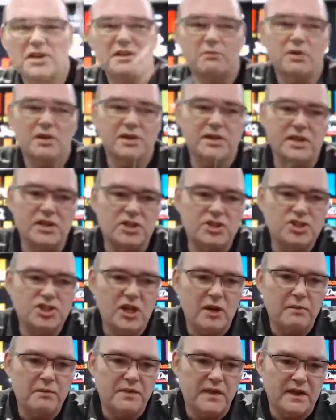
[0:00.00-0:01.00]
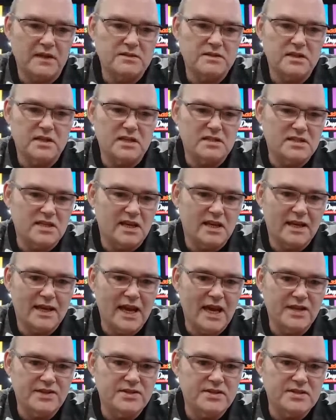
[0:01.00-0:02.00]
in one of these cheap things that you see at
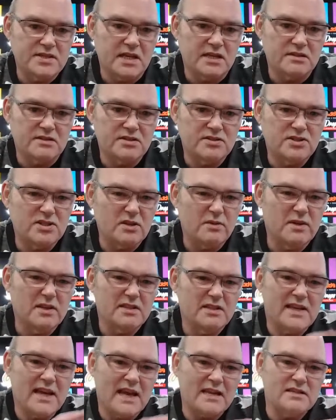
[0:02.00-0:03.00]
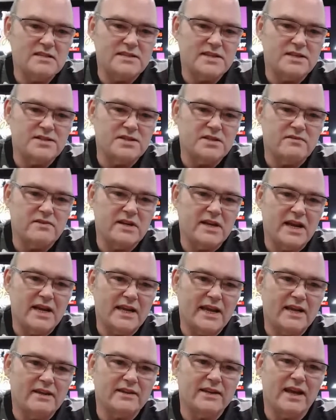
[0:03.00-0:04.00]
garden centres. You know, these garden centres every now and
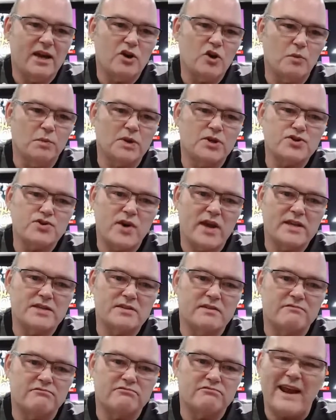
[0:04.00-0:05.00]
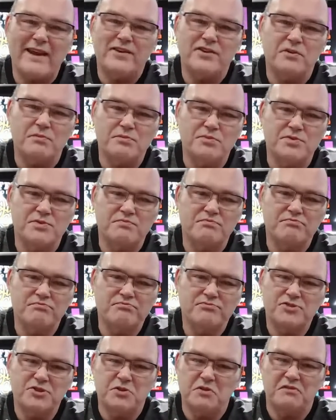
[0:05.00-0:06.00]
again get a couple of trays of random
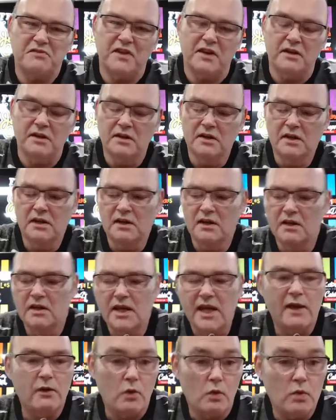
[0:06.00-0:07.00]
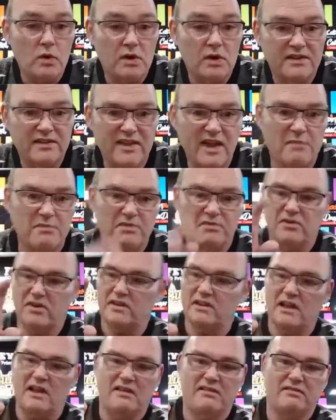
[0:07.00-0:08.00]
stuff in. It was one of them. It was
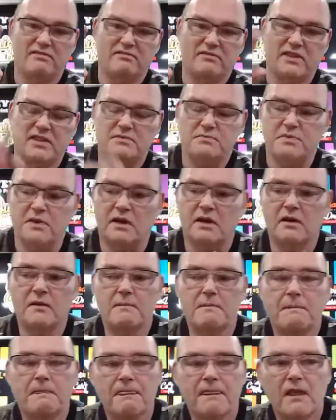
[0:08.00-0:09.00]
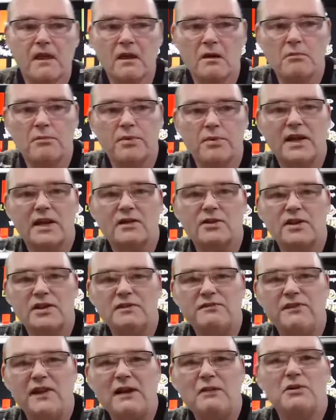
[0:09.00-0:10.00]
only like this big, but look at
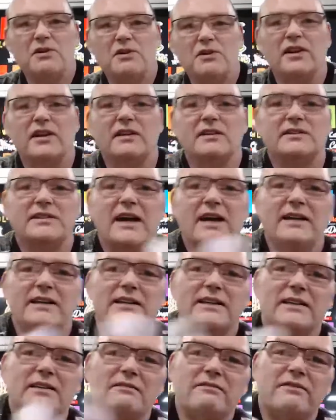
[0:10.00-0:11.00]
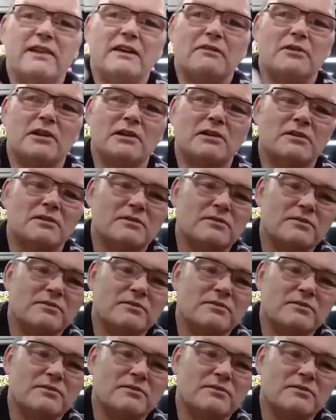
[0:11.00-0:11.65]
the flower on it, tiny little flower, look.